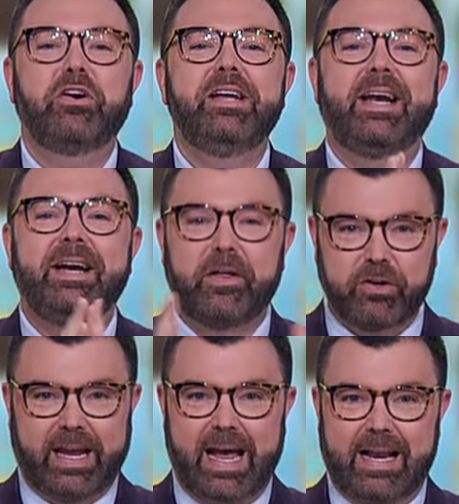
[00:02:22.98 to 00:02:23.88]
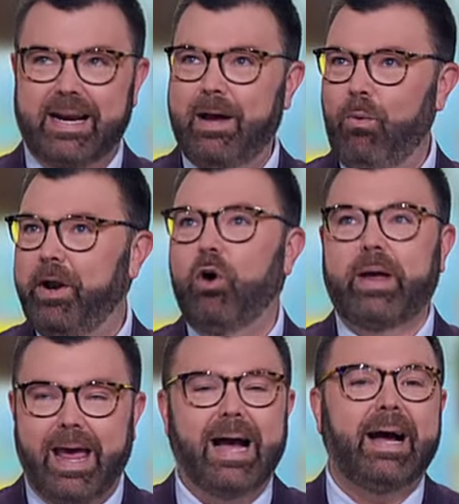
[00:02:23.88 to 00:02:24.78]
her yet another can, and I went,
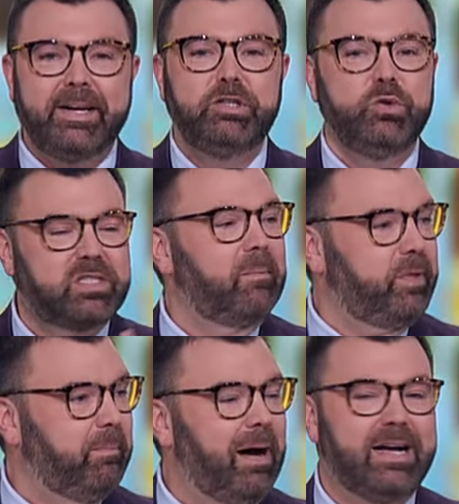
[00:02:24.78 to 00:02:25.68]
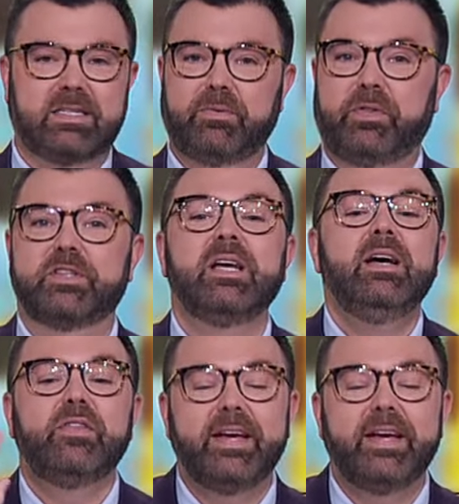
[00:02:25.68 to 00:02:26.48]
okay, I got to do something positive with this.